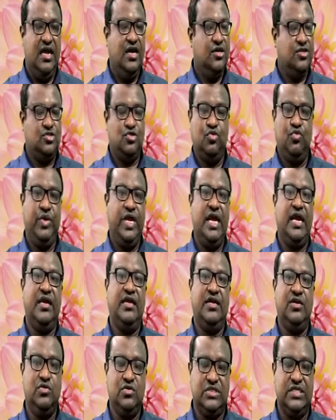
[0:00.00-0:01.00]
so we are
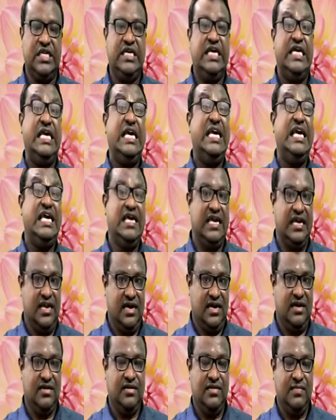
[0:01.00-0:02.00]
using he
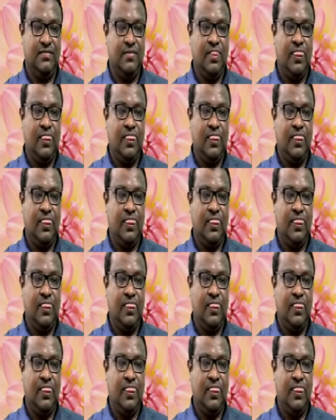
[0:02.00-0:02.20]
here.